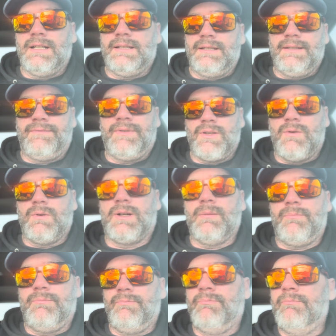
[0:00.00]
If you don't
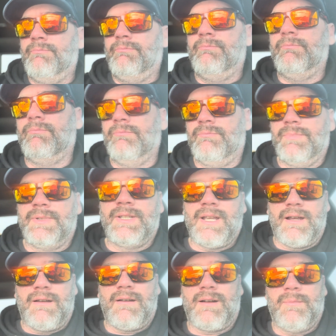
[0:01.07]
want to
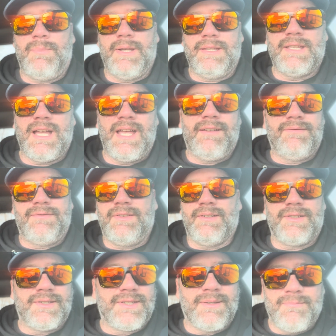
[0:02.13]
carry around a big knife,
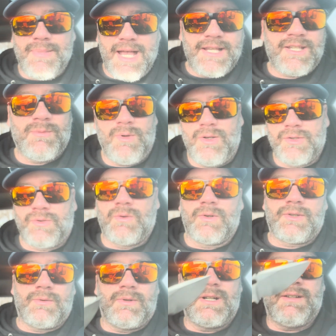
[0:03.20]
you're just in basketball
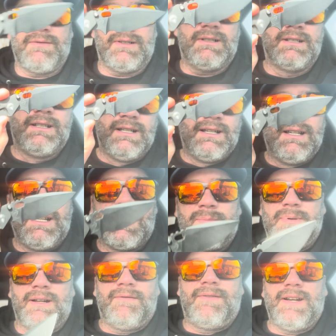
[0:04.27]
shorts or whatever. It's
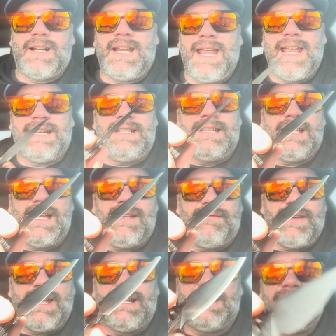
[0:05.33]
been a very handy knife,
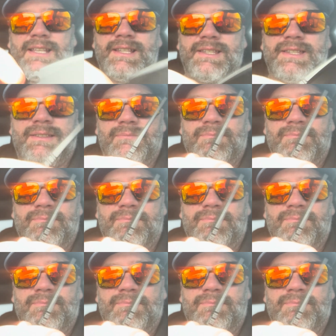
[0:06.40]
and it is